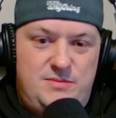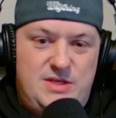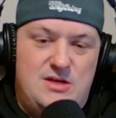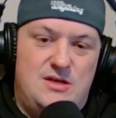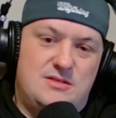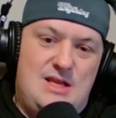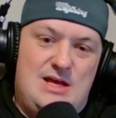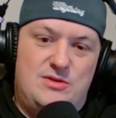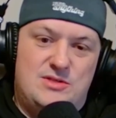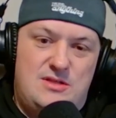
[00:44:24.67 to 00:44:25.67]
Because now
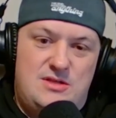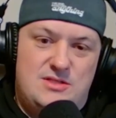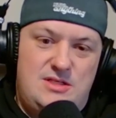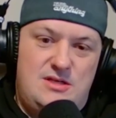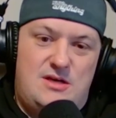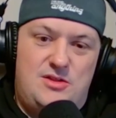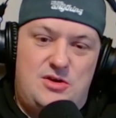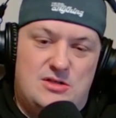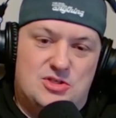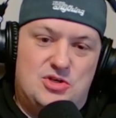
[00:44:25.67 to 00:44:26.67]
there's the other
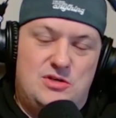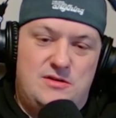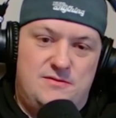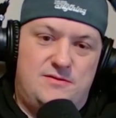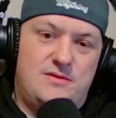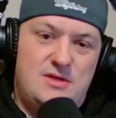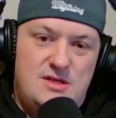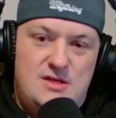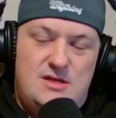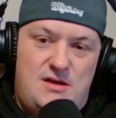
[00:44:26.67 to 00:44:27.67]
alternative
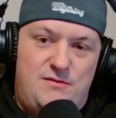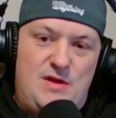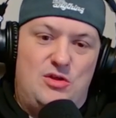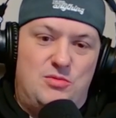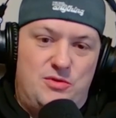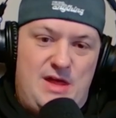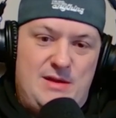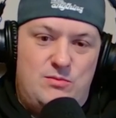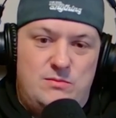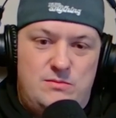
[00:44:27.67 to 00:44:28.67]
available that
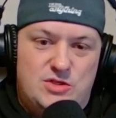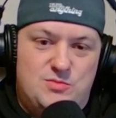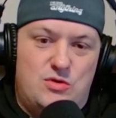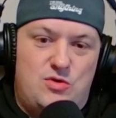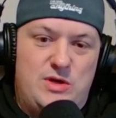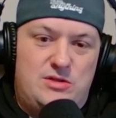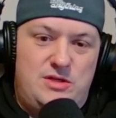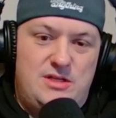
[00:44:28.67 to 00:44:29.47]
much more quickly.